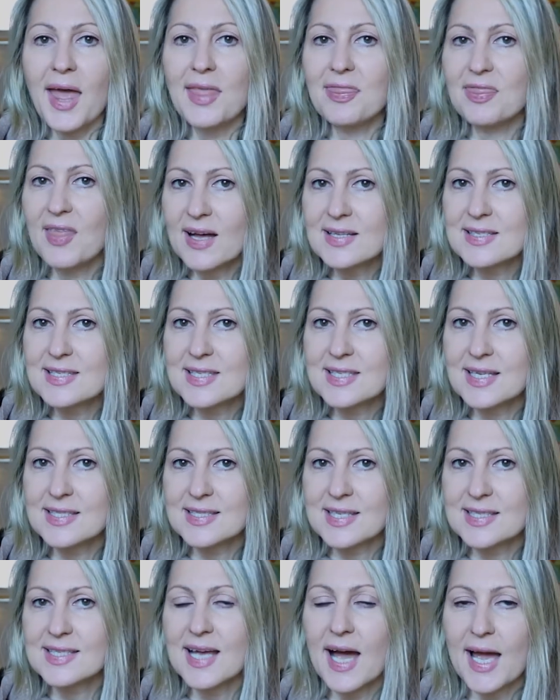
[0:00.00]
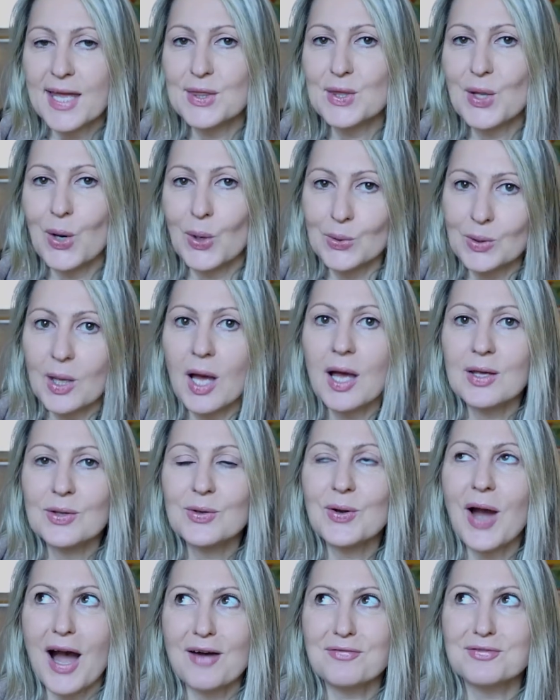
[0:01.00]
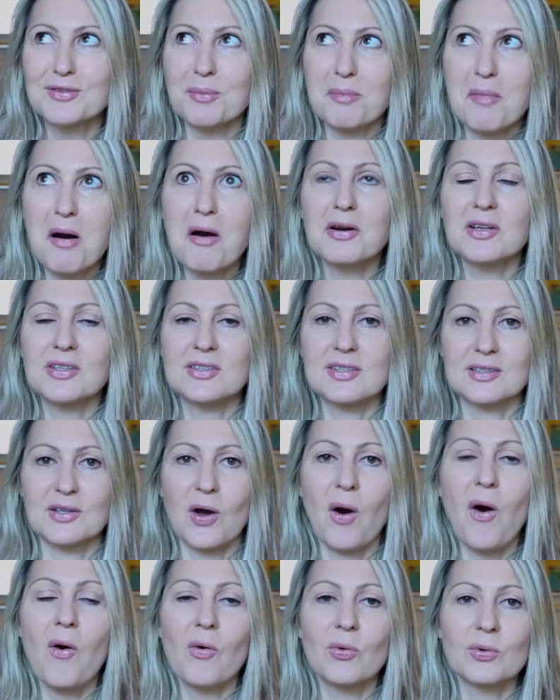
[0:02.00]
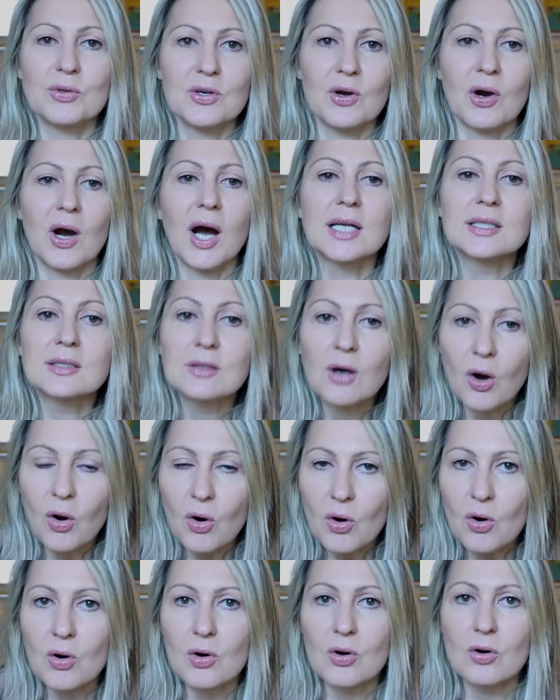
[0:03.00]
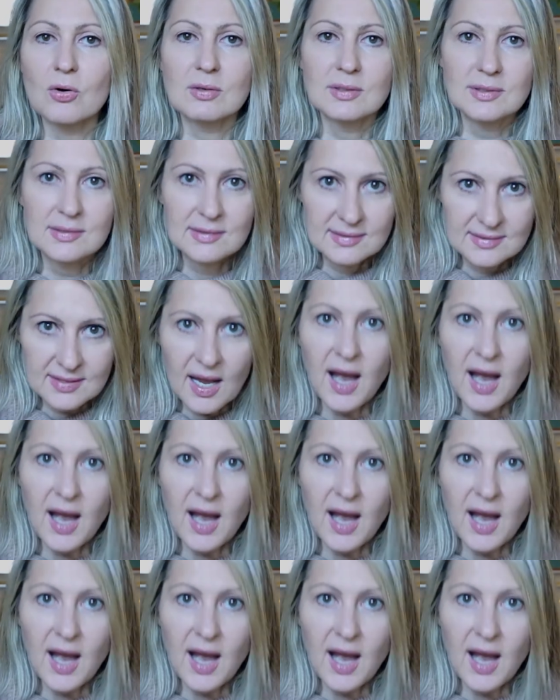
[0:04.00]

And that's, as a side note, you have to monitor the audio at all